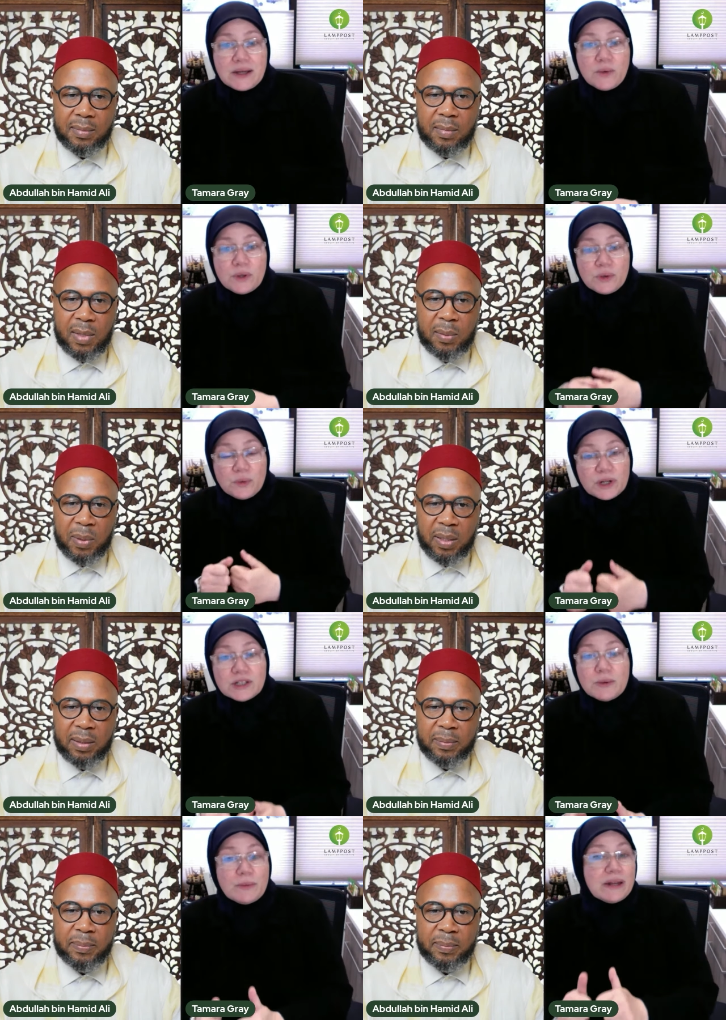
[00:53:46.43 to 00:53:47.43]
Speaker 1: where the world
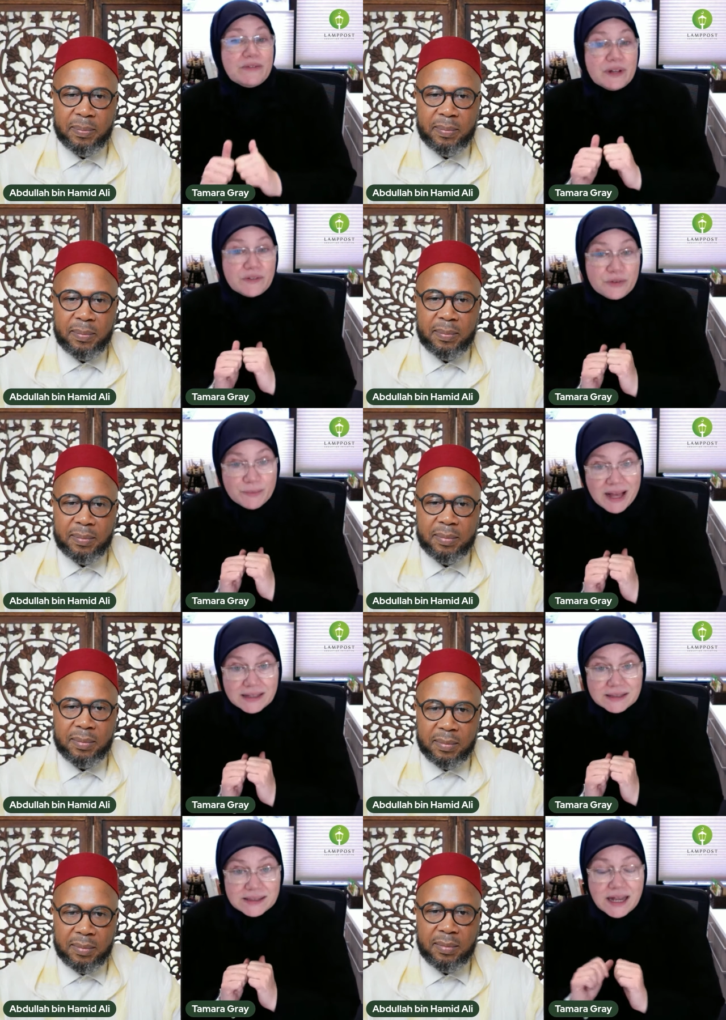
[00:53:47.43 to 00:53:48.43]
will be benefiting from
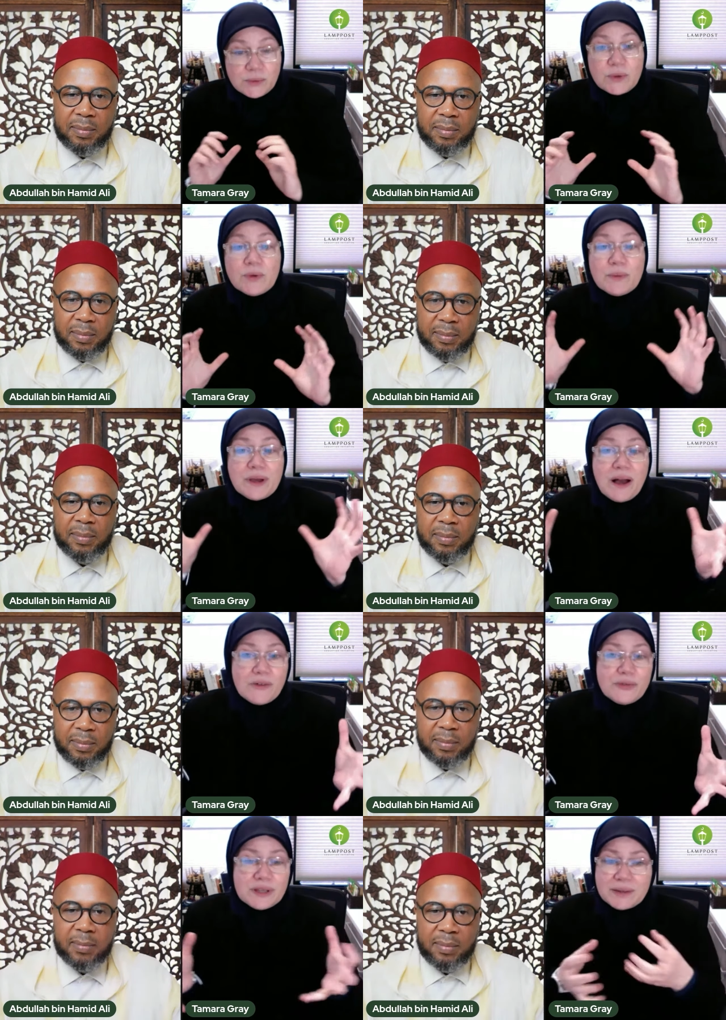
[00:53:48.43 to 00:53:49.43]
us and we will be mm-hmm.
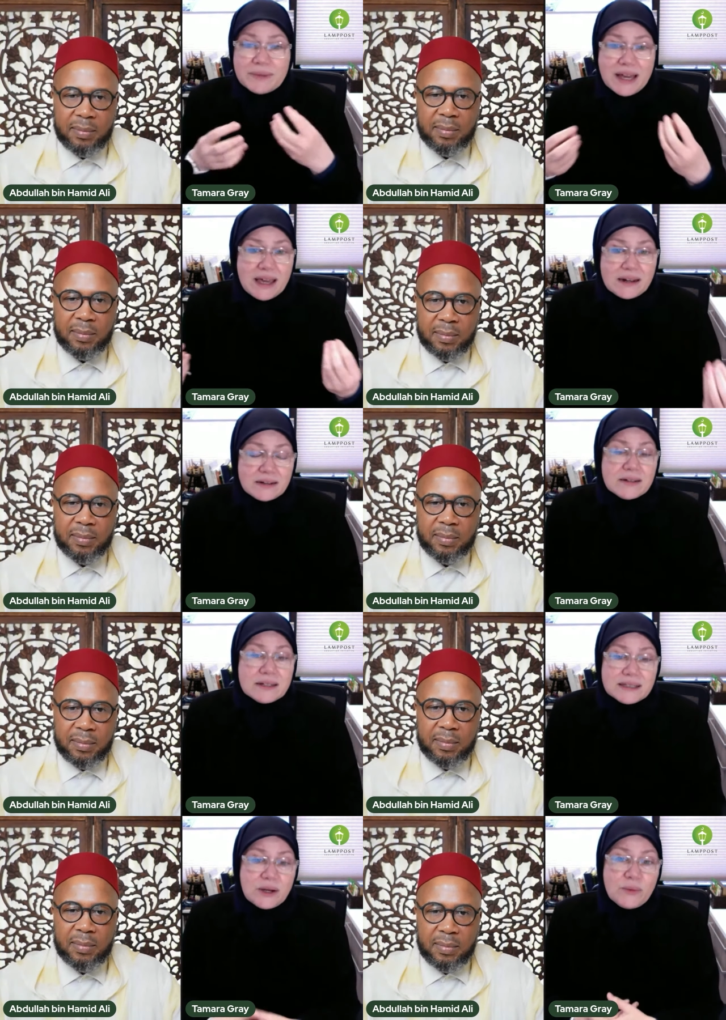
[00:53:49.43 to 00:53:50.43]
offering them the khair and
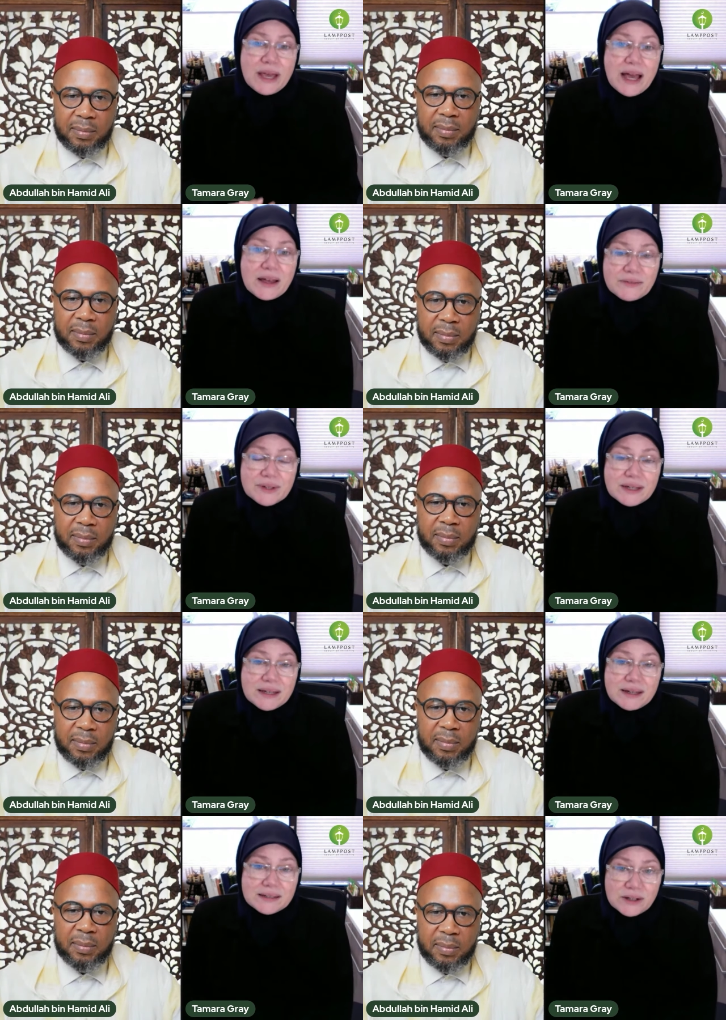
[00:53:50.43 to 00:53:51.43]
goodness that we have
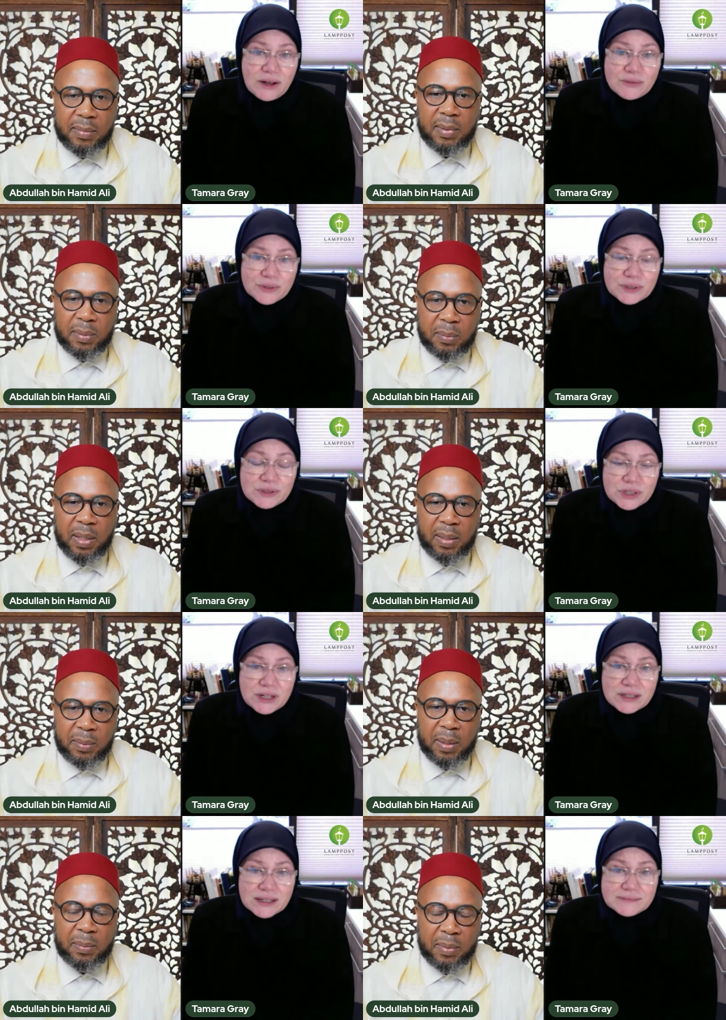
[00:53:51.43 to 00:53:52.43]
to offer. Right,
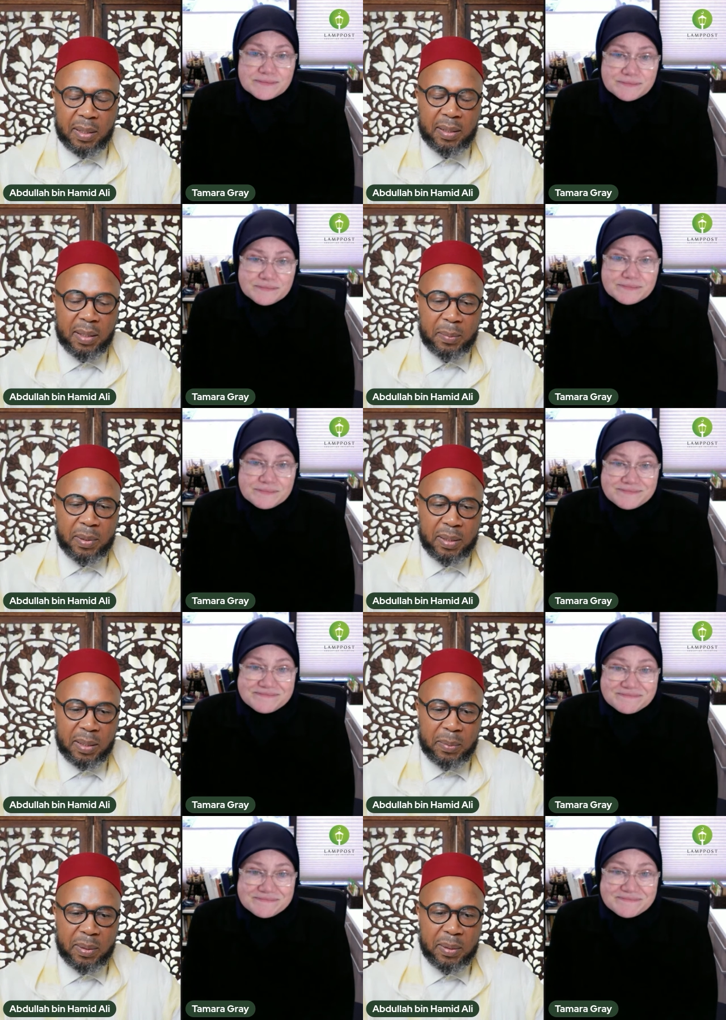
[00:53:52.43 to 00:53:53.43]
Speaker 2: right. I mean, I
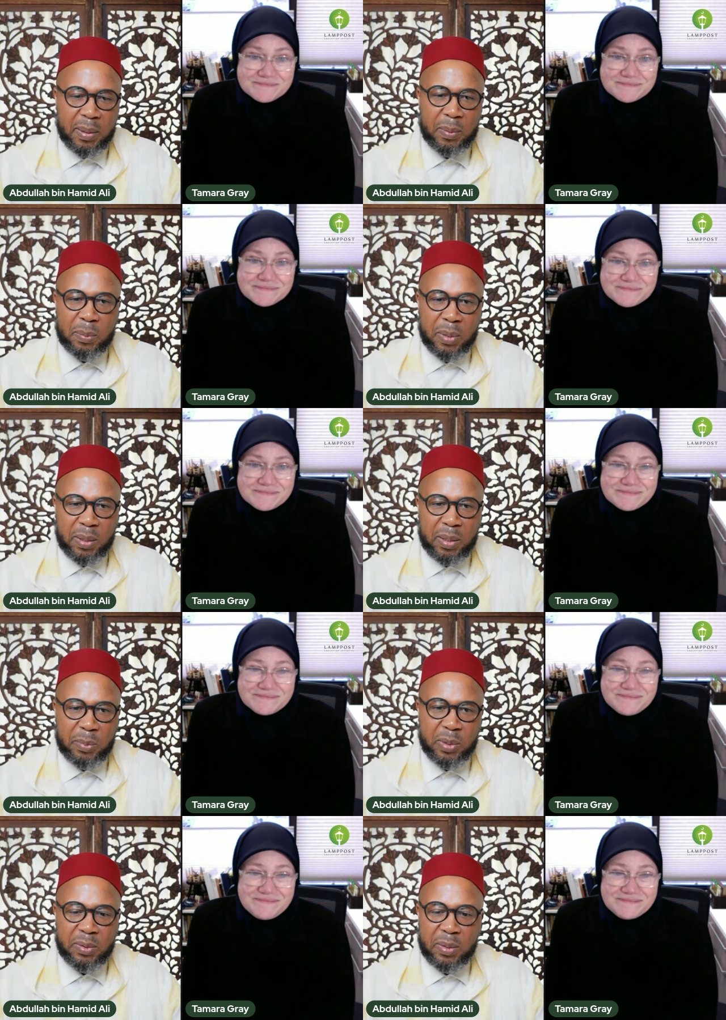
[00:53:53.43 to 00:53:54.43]
mean, oh,
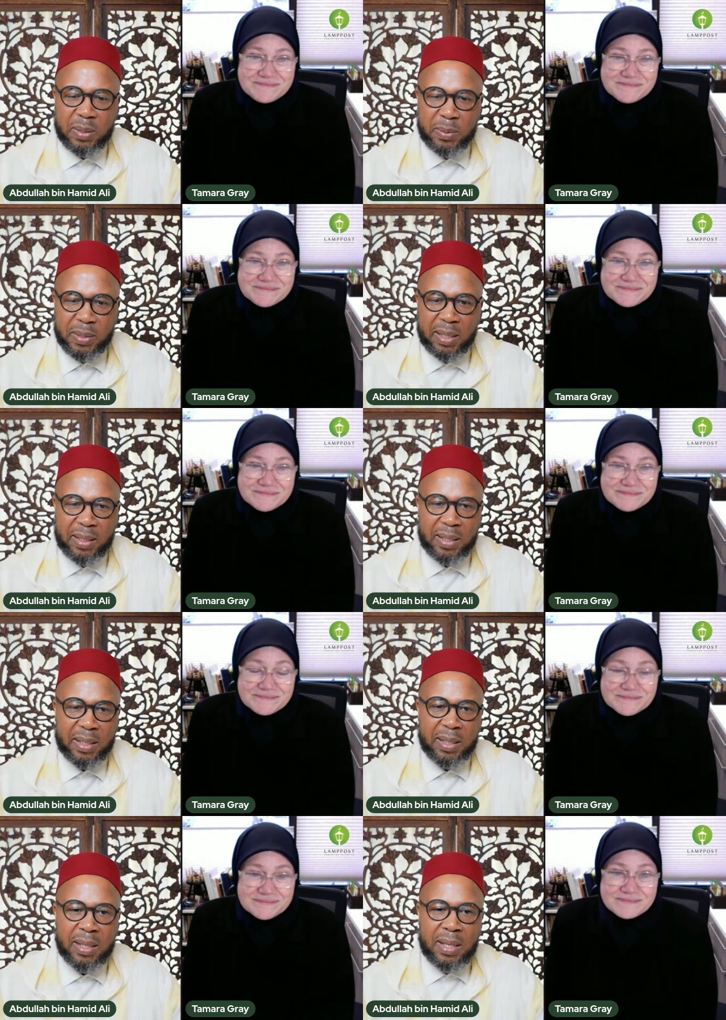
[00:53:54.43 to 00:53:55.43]
beautiful.
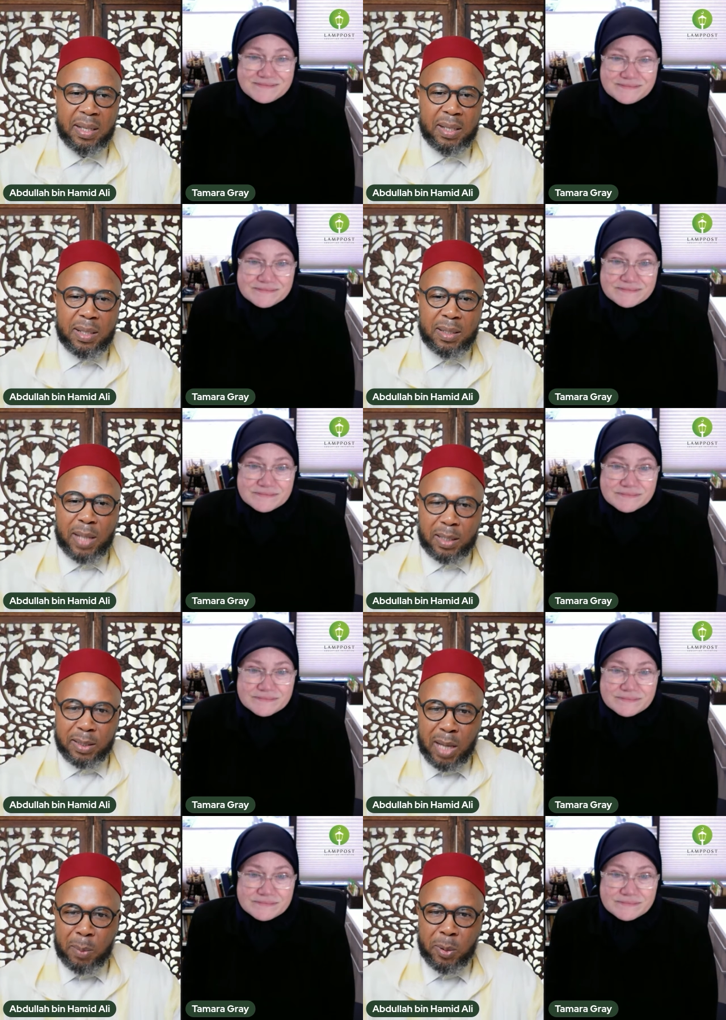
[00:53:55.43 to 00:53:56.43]
Dr.
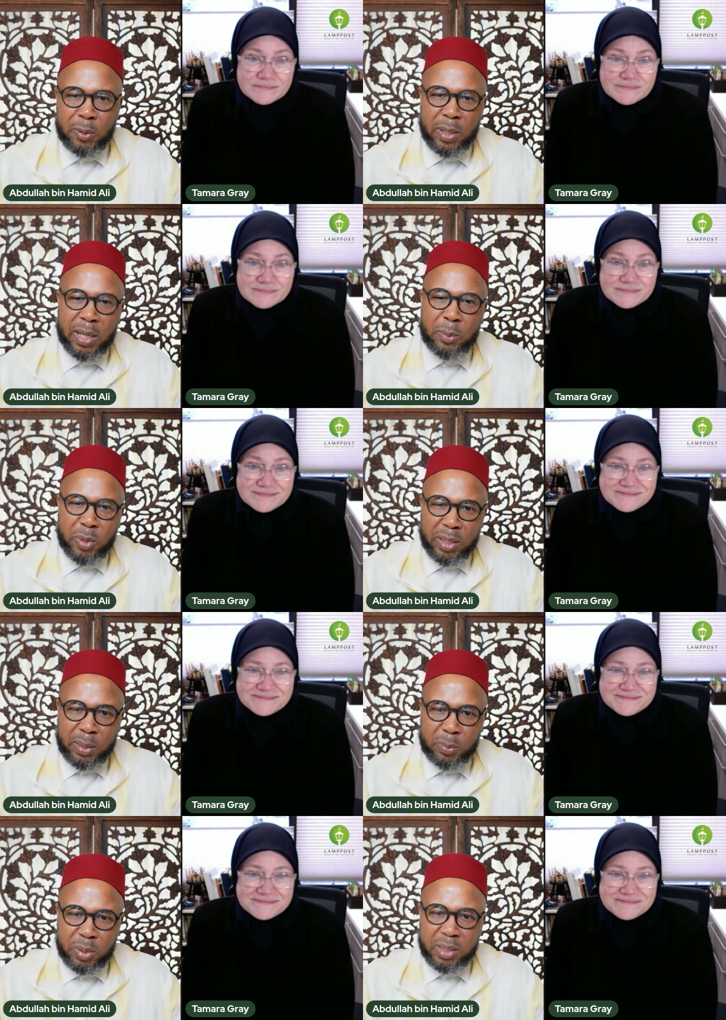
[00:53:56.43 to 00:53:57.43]
Tamara Gray, really
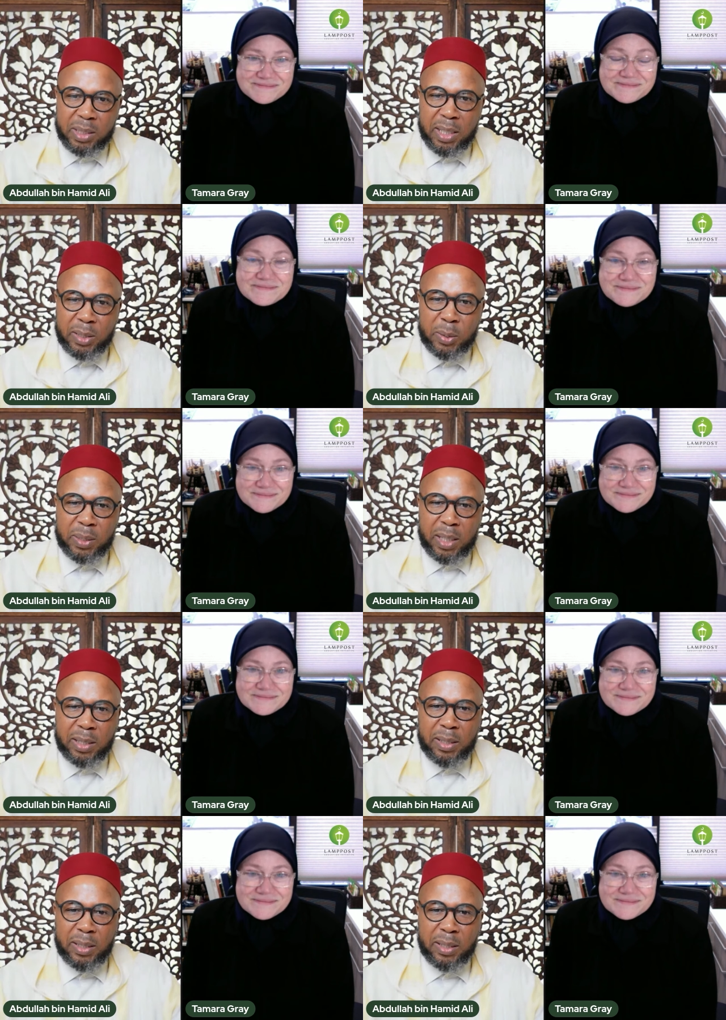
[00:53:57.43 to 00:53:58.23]
appreciate you taking your